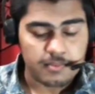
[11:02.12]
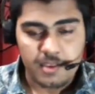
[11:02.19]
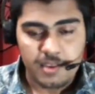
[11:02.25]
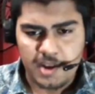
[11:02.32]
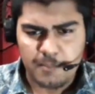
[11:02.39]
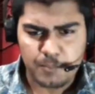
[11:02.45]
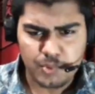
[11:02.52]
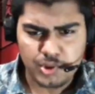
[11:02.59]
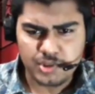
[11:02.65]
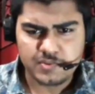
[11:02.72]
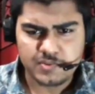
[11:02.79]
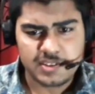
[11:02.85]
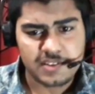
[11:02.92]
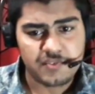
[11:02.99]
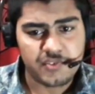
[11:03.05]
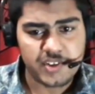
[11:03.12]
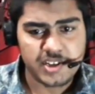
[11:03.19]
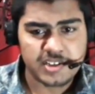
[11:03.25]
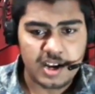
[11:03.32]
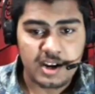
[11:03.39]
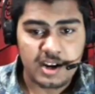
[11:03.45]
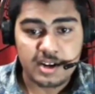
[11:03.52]
and producing great
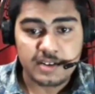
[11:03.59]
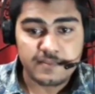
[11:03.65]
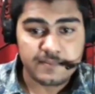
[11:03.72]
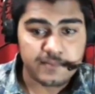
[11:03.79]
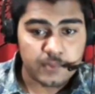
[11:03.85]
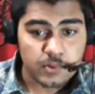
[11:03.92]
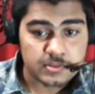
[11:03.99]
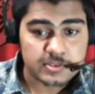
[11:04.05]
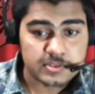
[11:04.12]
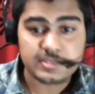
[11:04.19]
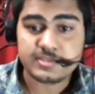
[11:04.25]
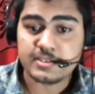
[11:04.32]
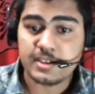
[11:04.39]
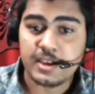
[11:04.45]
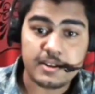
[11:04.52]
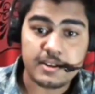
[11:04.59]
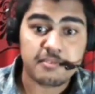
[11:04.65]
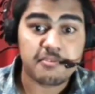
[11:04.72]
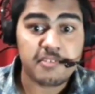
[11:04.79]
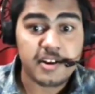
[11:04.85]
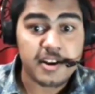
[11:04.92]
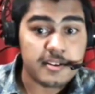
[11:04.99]
armed forces and
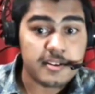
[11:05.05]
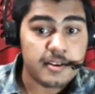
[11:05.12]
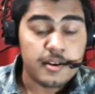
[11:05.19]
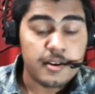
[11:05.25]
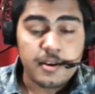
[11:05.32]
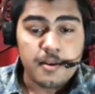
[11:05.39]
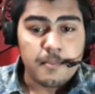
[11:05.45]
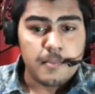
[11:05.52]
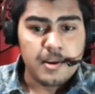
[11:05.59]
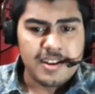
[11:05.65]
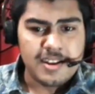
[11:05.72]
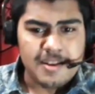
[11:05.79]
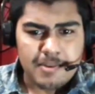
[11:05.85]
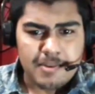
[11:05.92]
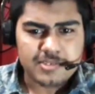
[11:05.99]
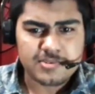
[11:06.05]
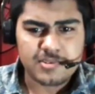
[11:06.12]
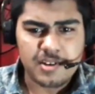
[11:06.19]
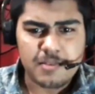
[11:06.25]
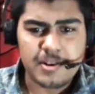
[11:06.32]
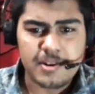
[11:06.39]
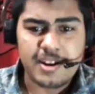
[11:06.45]
great military personnel,
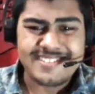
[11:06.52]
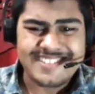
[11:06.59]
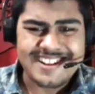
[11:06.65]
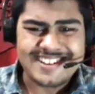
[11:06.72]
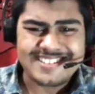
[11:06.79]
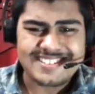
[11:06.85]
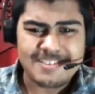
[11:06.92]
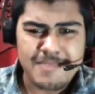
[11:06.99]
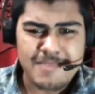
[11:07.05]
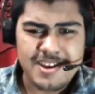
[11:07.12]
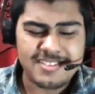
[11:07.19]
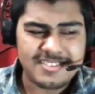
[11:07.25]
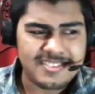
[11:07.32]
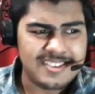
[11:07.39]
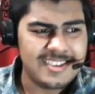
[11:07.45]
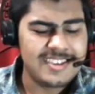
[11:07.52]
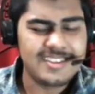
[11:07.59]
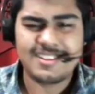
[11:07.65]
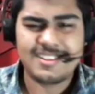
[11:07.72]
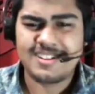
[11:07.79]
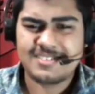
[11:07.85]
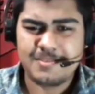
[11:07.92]
man, and that's the main thing,
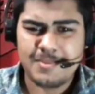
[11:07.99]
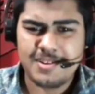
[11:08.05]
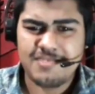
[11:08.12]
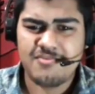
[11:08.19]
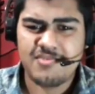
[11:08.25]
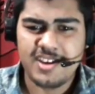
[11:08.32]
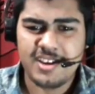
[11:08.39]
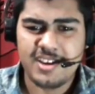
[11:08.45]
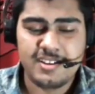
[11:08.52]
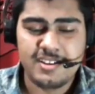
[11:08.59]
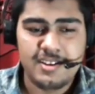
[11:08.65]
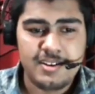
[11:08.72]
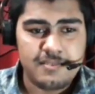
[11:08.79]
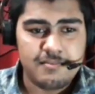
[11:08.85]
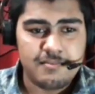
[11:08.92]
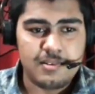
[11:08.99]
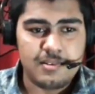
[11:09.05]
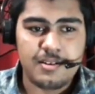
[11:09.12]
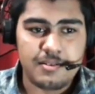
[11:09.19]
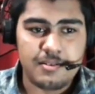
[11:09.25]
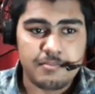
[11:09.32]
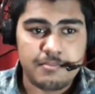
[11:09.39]
that's the main real
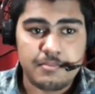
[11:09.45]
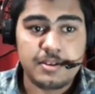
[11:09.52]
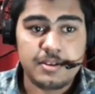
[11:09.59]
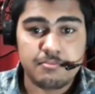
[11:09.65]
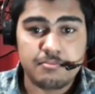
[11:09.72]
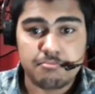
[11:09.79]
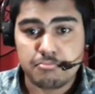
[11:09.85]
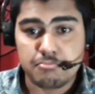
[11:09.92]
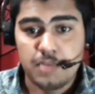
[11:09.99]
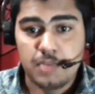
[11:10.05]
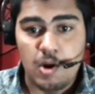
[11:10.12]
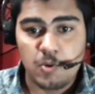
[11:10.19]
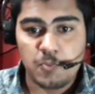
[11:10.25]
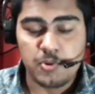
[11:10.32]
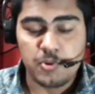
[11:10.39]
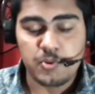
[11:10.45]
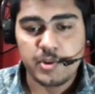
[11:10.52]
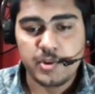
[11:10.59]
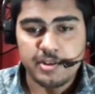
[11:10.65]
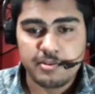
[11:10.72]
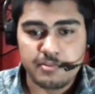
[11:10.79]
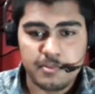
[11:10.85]
uh, main output
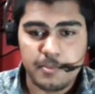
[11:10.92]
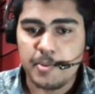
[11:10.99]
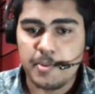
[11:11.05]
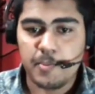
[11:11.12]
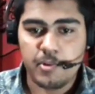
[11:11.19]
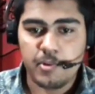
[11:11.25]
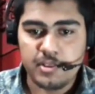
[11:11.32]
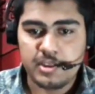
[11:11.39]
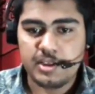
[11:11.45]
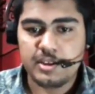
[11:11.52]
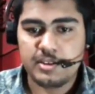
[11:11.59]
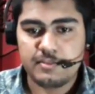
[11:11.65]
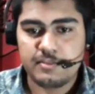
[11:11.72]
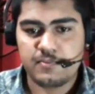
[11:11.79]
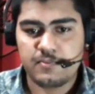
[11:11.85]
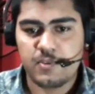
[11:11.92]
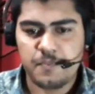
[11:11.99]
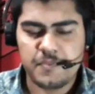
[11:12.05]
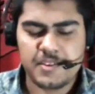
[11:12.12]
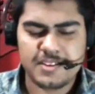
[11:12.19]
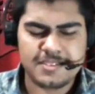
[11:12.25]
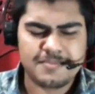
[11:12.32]
we the people need from
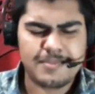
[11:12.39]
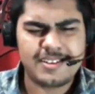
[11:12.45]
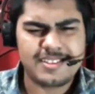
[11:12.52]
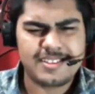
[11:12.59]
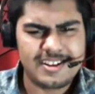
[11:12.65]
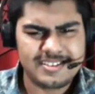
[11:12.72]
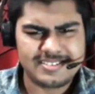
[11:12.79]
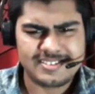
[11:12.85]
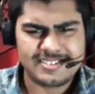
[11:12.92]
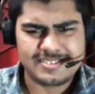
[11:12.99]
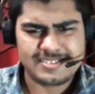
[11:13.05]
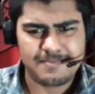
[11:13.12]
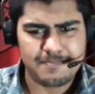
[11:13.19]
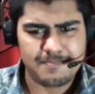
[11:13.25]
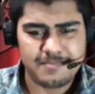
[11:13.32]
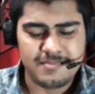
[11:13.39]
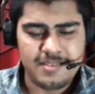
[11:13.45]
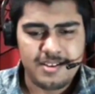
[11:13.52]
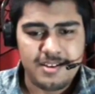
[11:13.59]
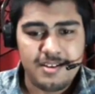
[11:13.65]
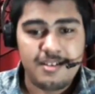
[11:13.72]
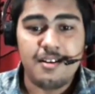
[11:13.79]
there. But there is uh, some
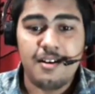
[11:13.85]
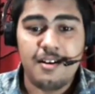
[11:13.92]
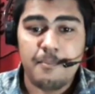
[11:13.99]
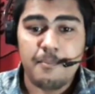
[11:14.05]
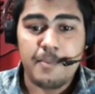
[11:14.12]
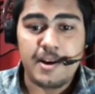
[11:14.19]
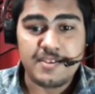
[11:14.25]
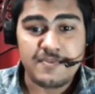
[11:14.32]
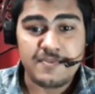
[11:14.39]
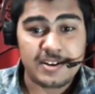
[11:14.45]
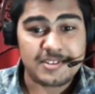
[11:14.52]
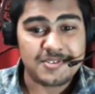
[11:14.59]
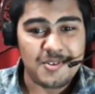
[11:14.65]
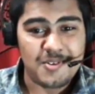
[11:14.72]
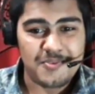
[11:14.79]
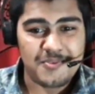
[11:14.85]
uh, bad effect of